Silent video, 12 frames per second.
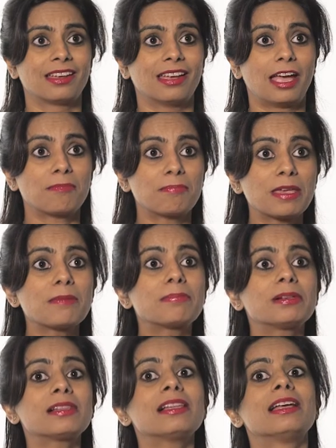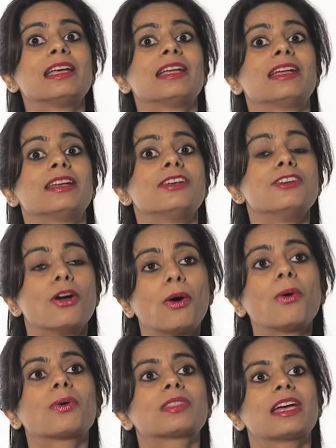and people
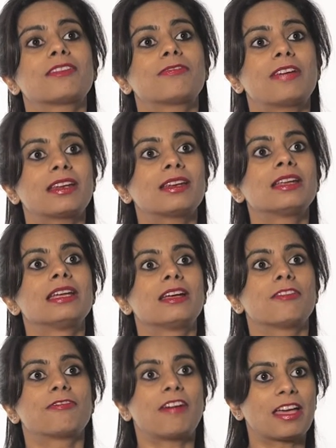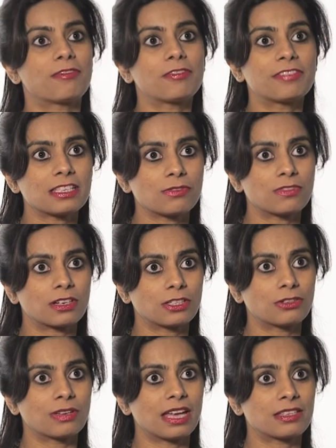know that when five of us
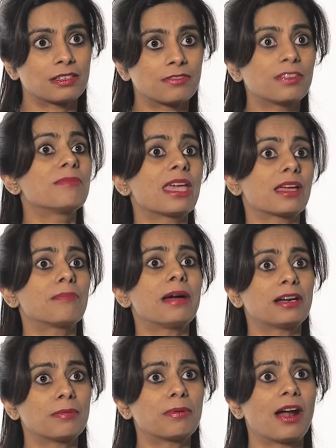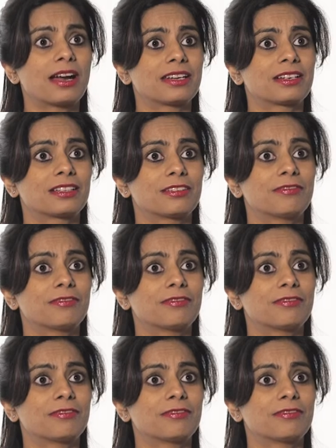work together, we make a better product.